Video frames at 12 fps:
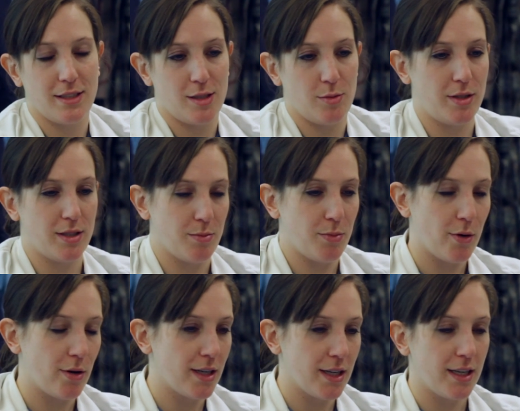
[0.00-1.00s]
us to be
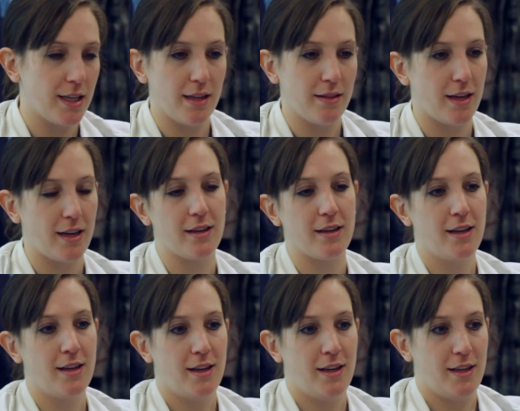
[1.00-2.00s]
supported and that,
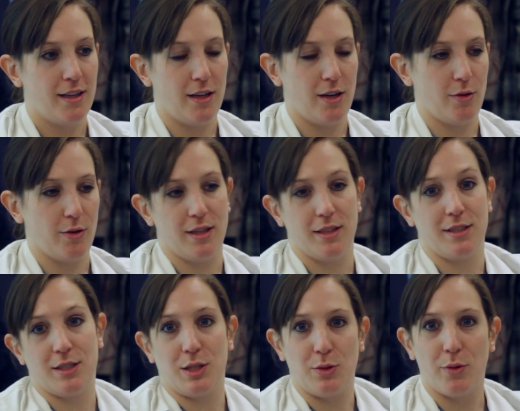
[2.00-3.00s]
this
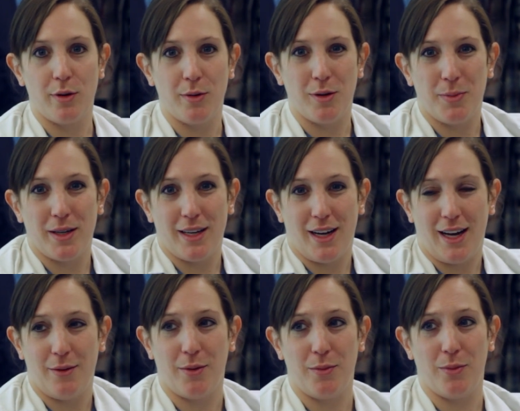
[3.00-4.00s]
is normal, but
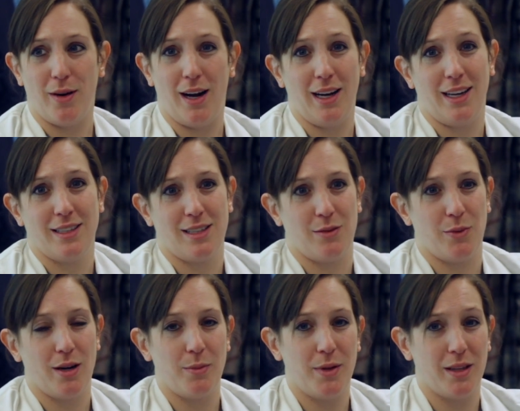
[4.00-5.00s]
I guess I'd
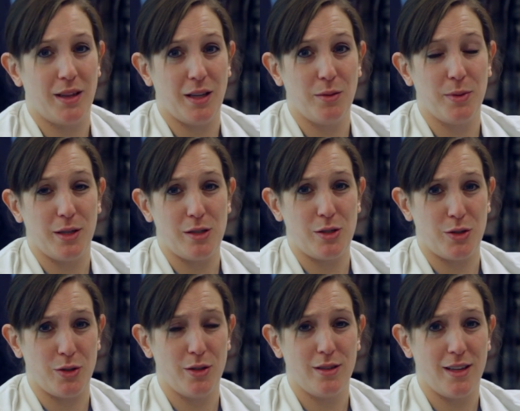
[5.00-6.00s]
want to be a little bit
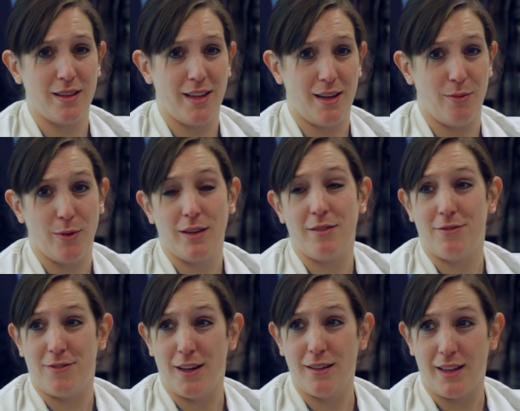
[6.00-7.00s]
assured that they really
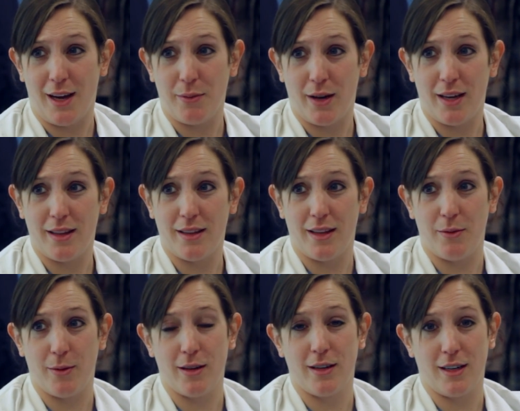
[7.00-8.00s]
felt that way, that they
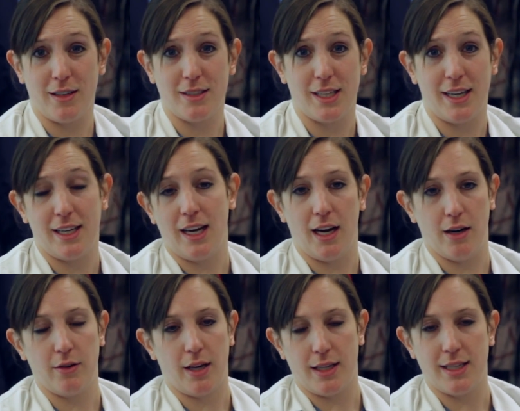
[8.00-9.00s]
weren't going to say, yeah,
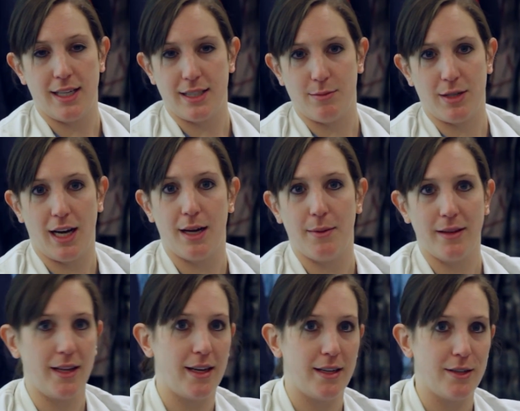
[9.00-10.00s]
okay, take some time,
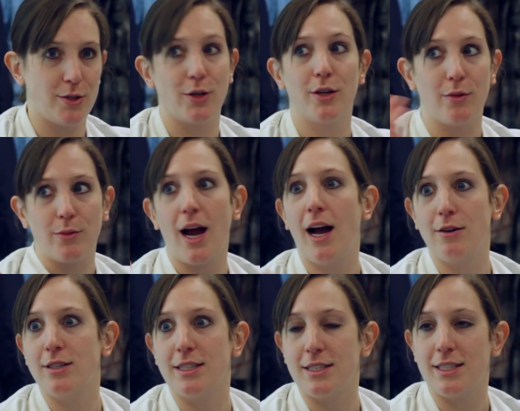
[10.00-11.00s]
and then turn
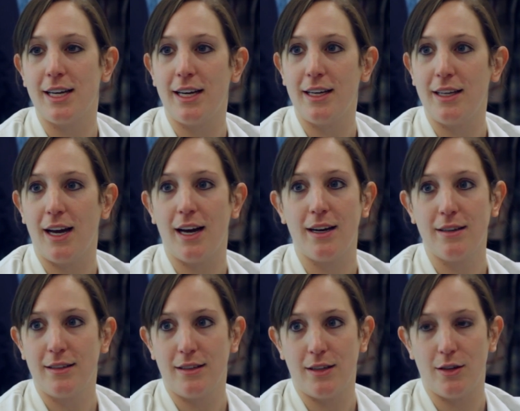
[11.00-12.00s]
around and say, yeah,
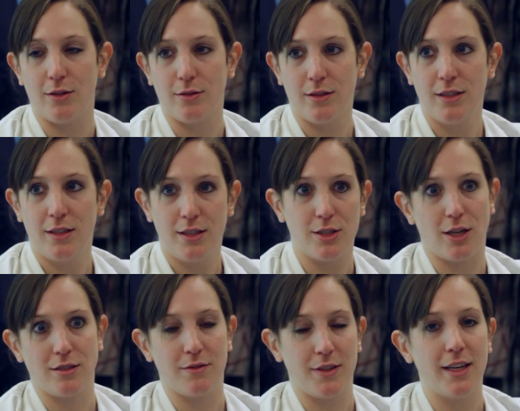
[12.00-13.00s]
right.
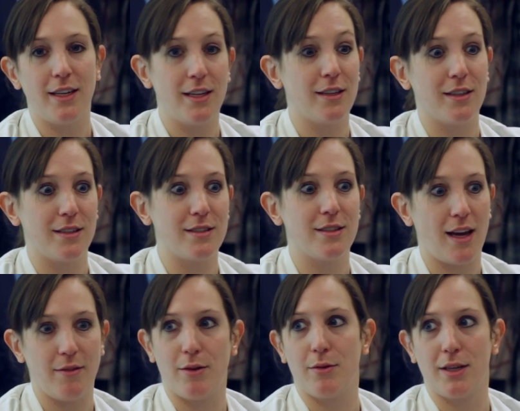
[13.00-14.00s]
Dr. Van Neel is
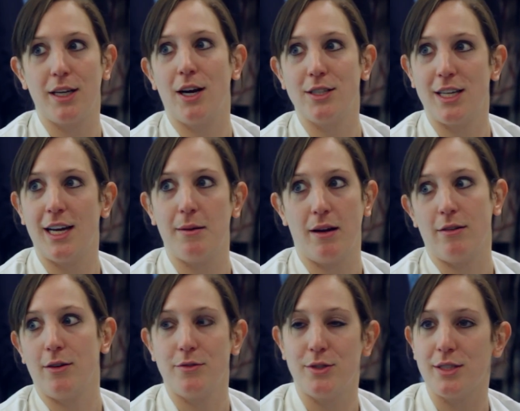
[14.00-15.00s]
having a really hard time. I don't
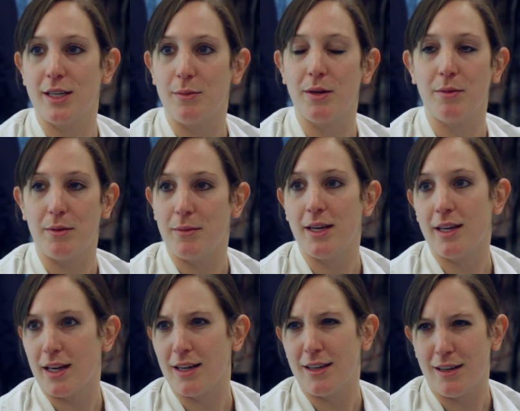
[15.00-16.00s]
know if she's going to be able to
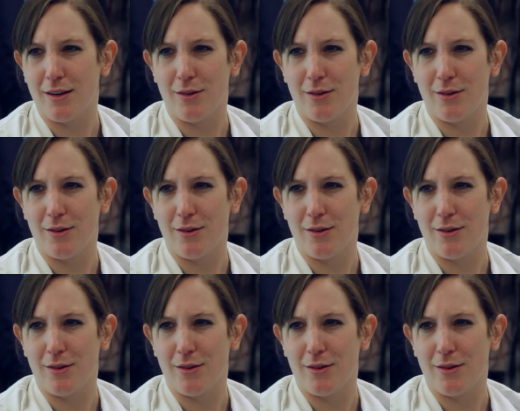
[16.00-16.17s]
make it,